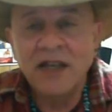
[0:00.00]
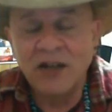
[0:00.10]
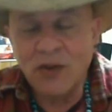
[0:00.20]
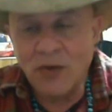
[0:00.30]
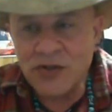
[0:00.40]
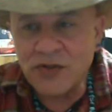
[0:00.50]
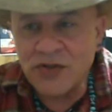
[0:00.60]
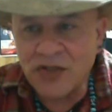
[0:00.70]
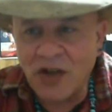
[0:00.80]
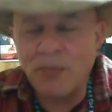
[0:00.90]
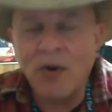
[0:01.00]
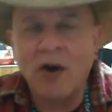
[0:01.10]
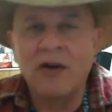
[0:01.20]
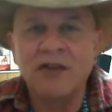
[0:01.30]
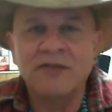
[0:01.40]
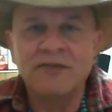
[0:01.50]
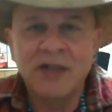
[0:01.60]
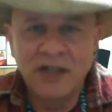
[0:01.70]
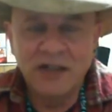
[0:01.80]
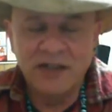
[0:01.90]
And of course, you saw part of
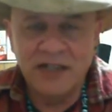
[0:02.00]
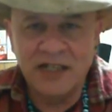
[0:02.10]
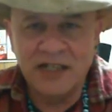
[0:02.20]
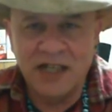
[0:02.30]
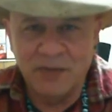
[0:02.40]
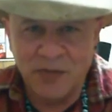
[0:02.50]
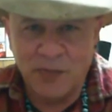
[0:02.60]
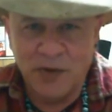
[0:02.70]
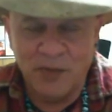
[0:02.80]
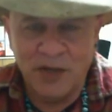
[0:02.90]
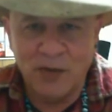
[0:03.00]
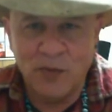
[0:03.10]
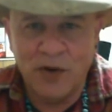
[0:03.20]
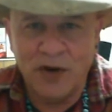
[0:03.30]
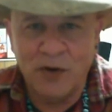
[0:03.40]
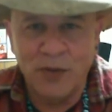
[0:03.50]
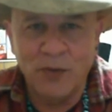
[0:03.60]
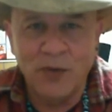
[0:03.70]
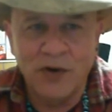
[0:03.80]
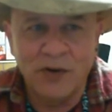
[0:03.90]
the daytime experiment where we
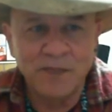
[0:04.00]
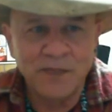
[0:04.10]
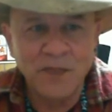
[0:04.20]
were